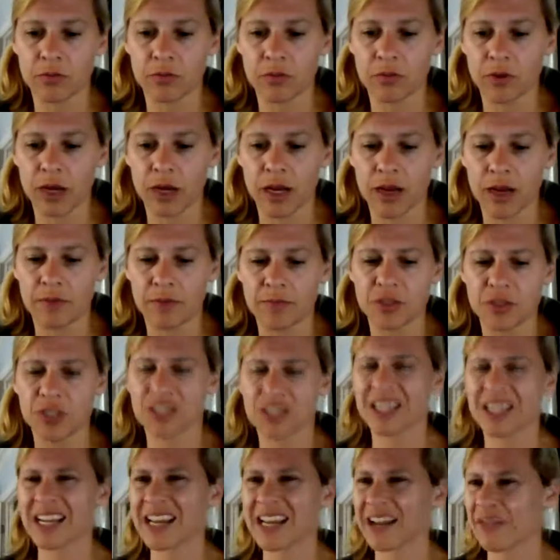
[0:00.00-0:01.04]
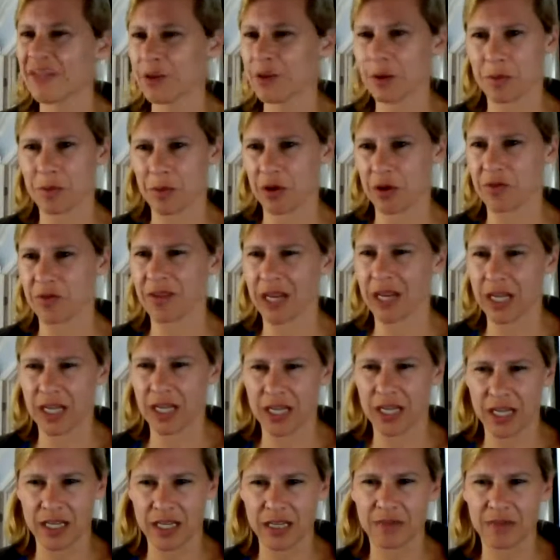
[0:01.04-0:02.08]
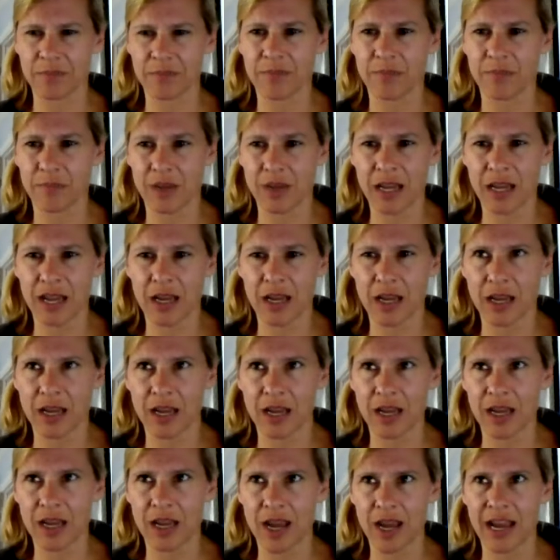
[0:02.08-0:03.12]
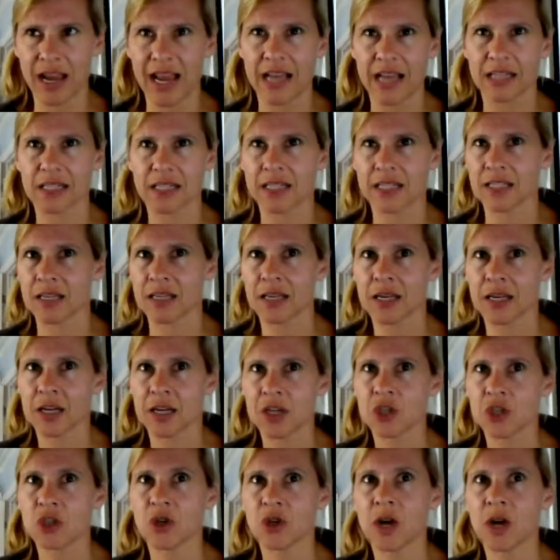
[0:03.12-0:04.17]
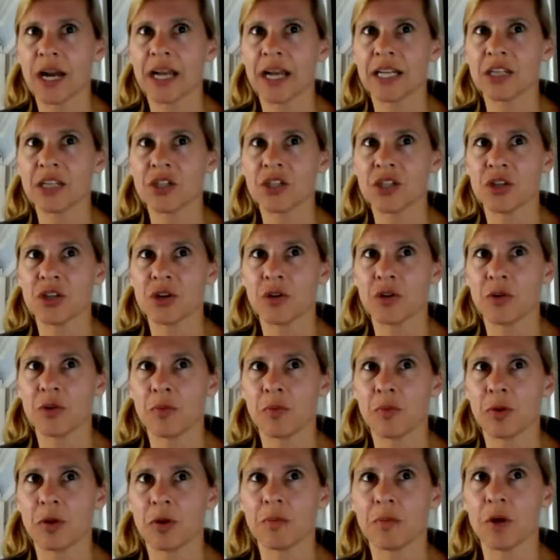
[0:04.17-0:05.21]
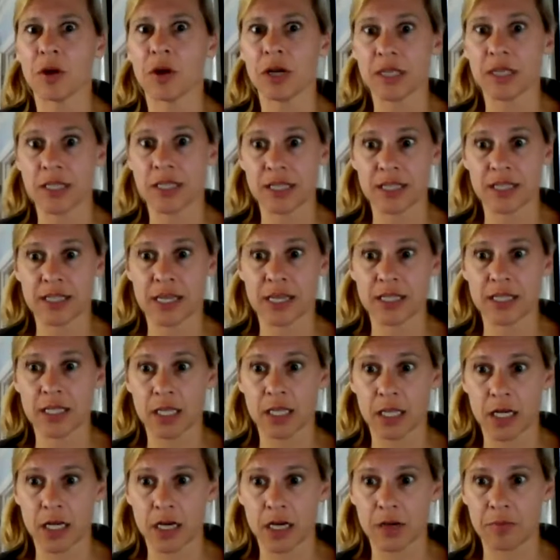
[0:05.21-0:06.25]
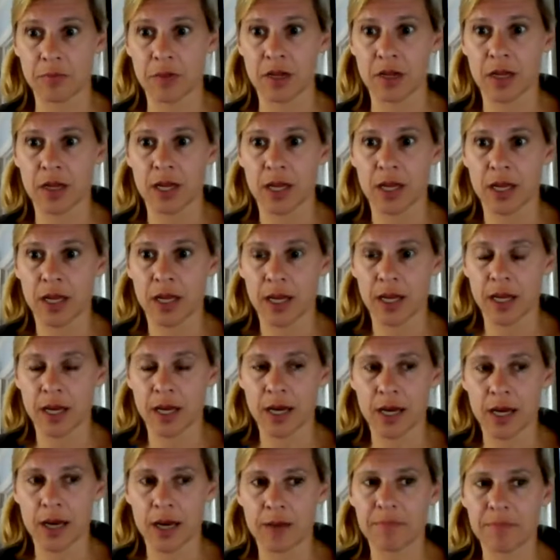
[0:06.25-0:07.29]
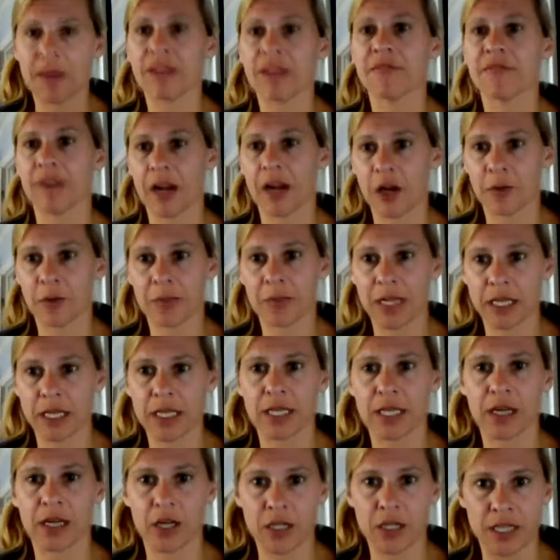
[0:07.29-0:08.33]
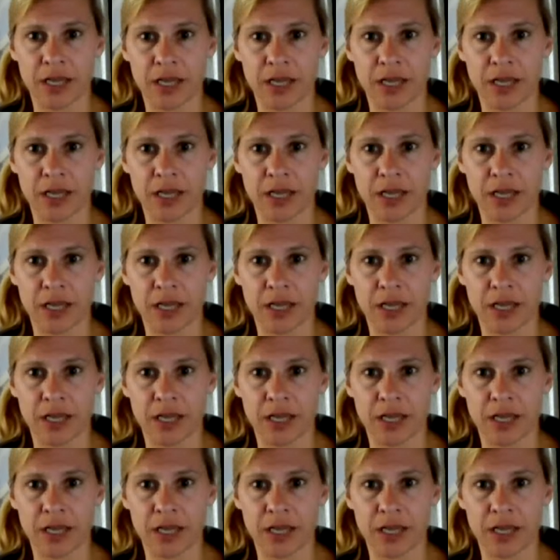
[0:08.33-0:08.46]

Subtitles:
just getting everyone motivated and I guess trying to promote a Success Club environment in our team.